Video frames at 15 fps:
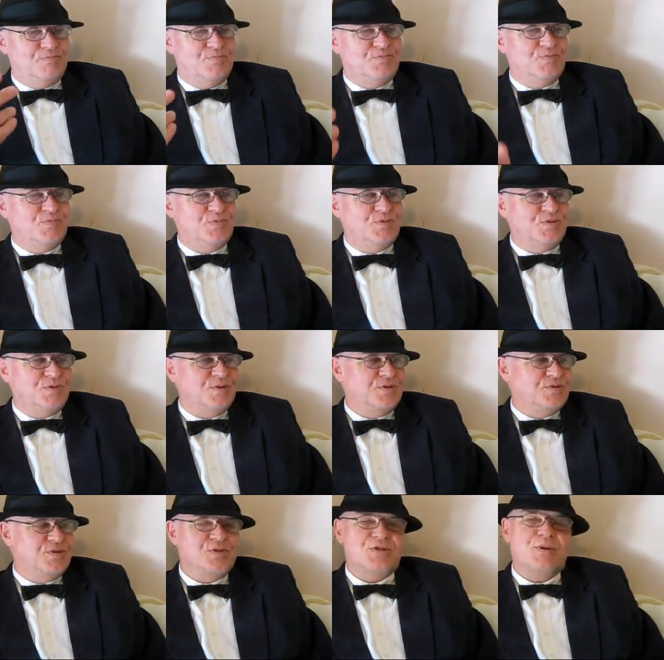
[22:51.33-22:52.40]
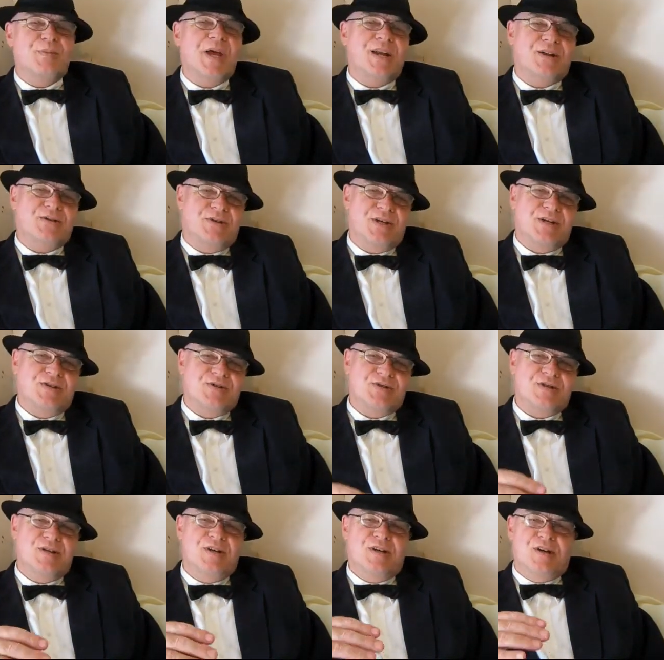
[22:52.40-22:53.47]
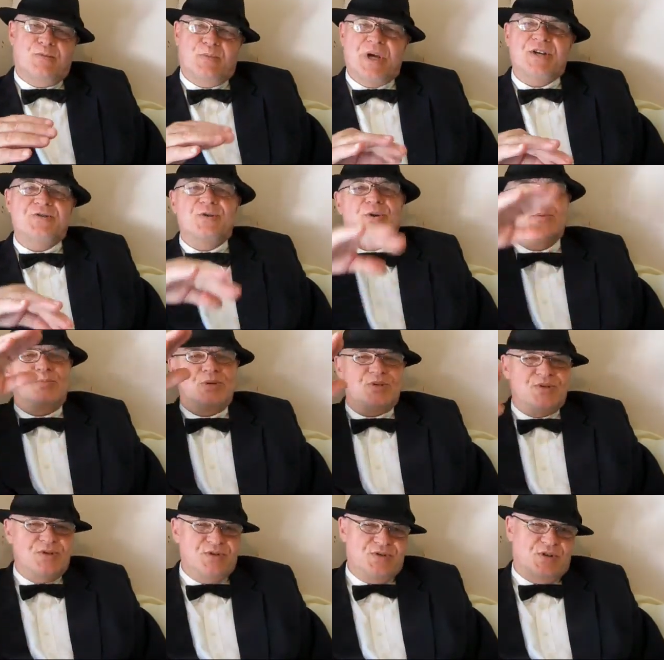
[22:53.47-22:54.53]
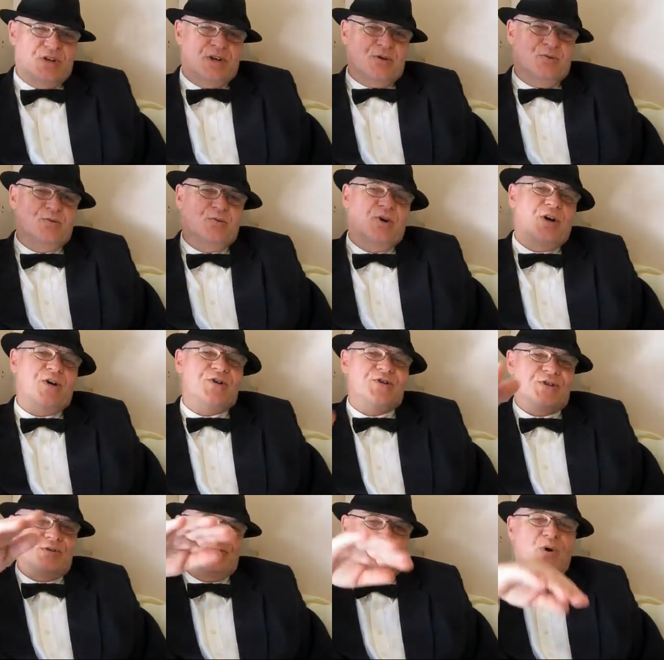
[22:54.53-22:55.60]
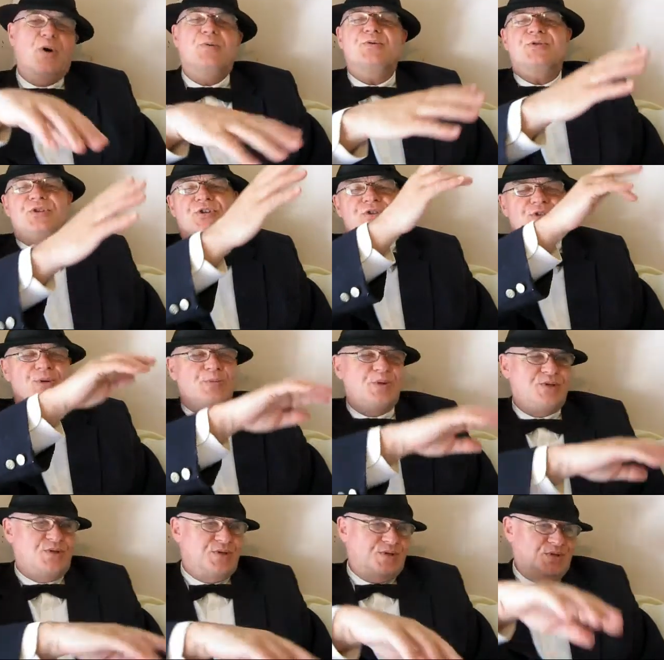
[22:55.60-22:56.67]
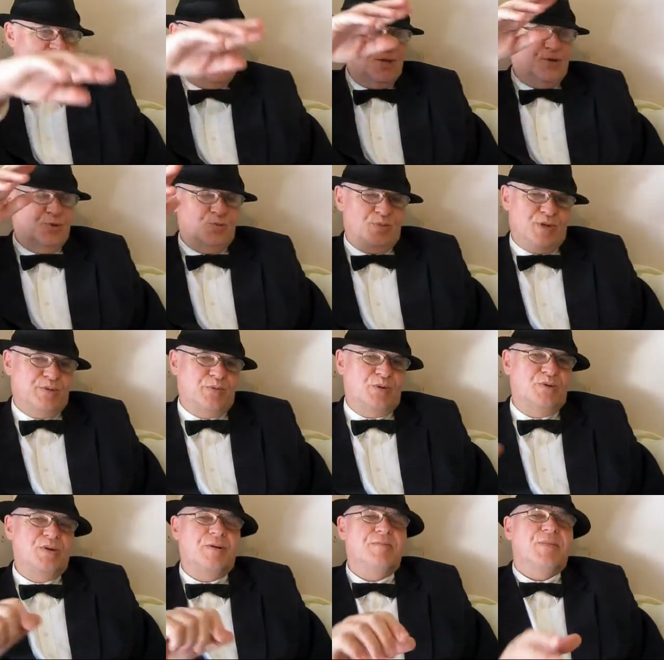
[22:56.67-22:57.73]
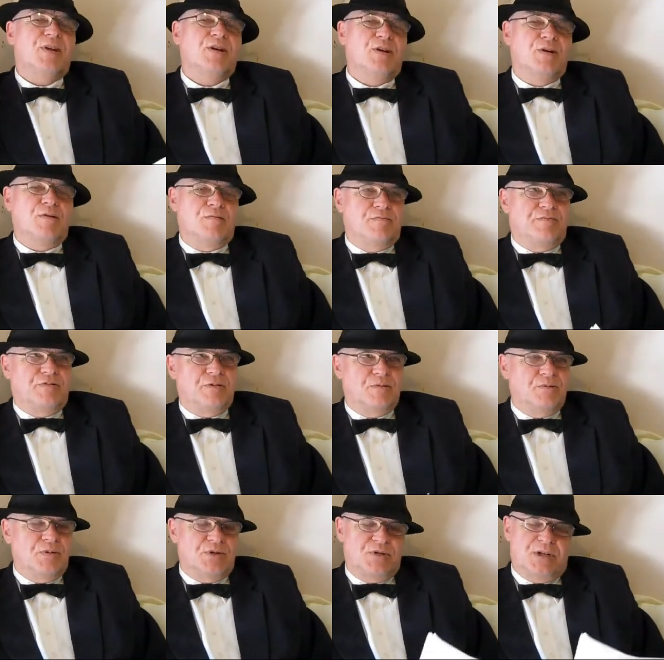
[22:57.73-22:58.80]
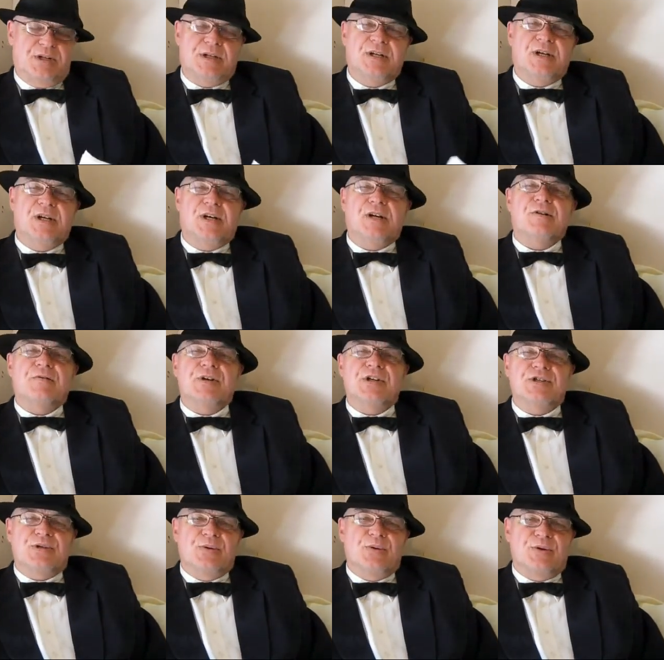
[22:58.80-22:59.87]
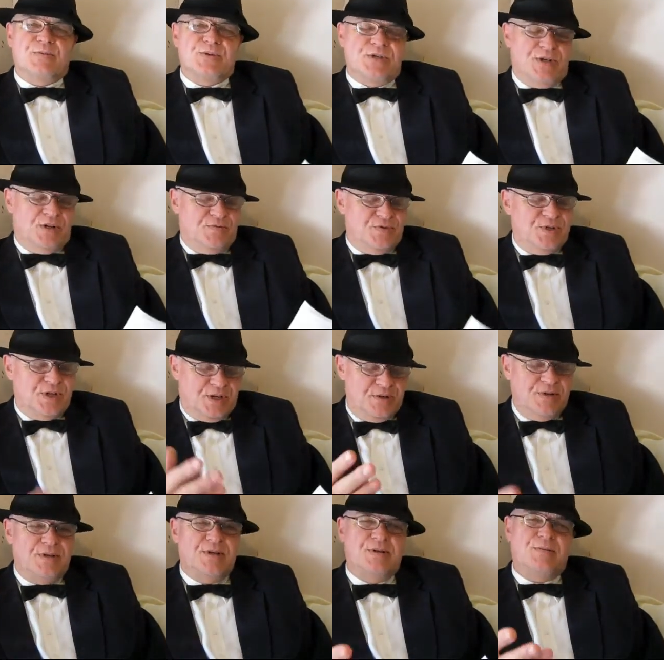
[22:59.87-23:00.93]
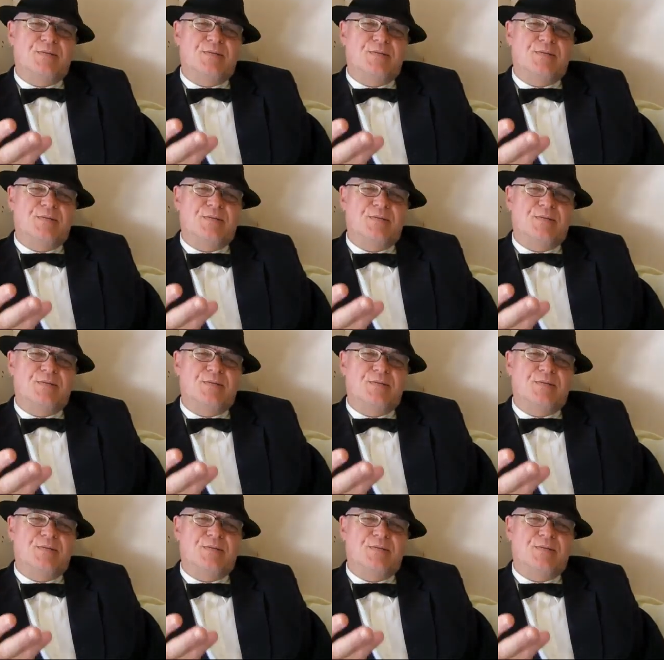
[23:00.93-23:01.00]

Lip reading: systematic things based on a business cycle rising and falling. Oh, it's just the business cycle, people foolishly reassure themselves. No, we